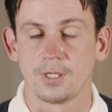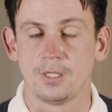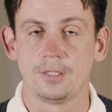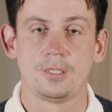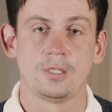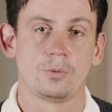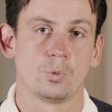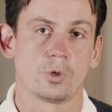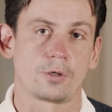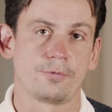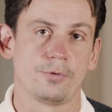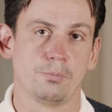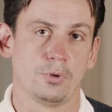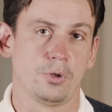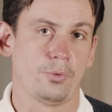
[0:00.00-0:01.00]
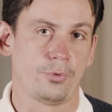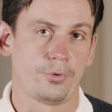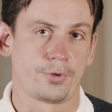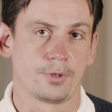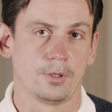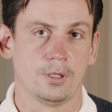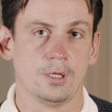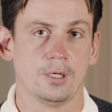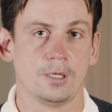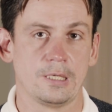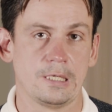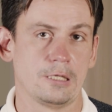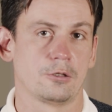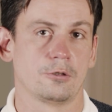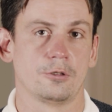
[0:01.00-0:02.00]
it did work for both
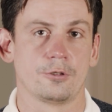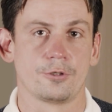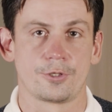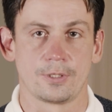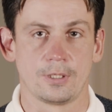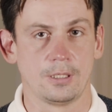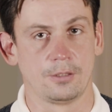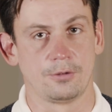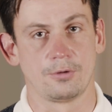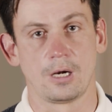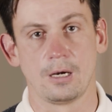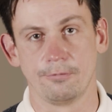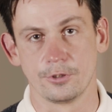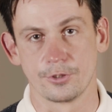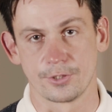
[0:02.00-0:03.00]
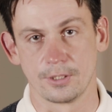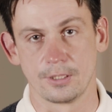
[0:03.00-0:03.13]
eaters and drivers.